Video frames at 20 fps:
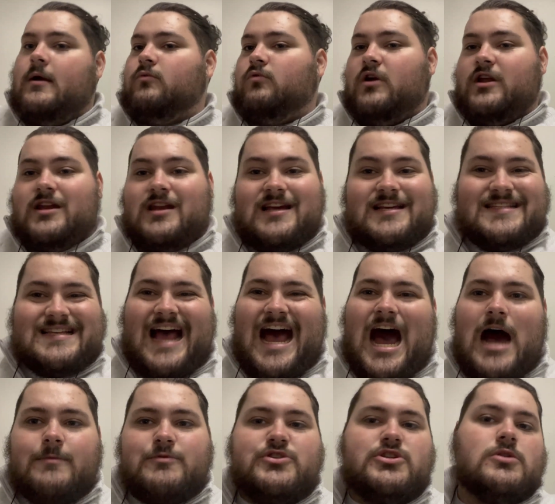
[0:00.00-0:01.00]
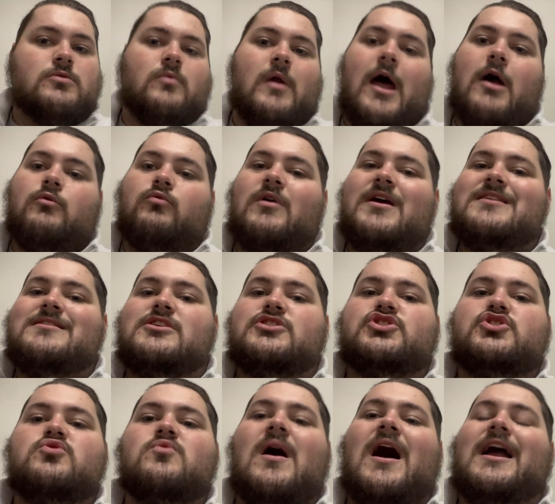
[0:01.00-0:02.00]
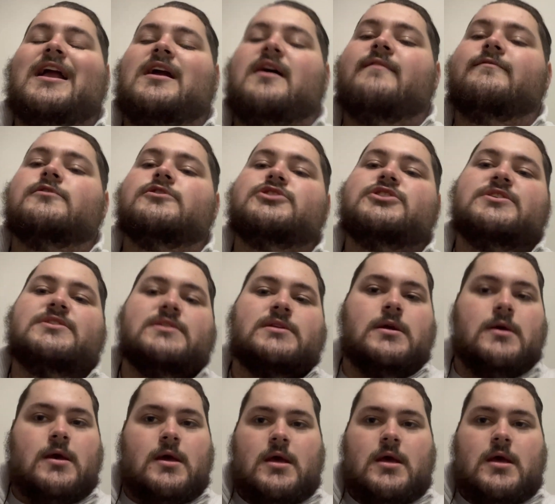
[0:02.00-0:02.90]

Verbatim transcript: Ran a nice option route, read the two high coverages.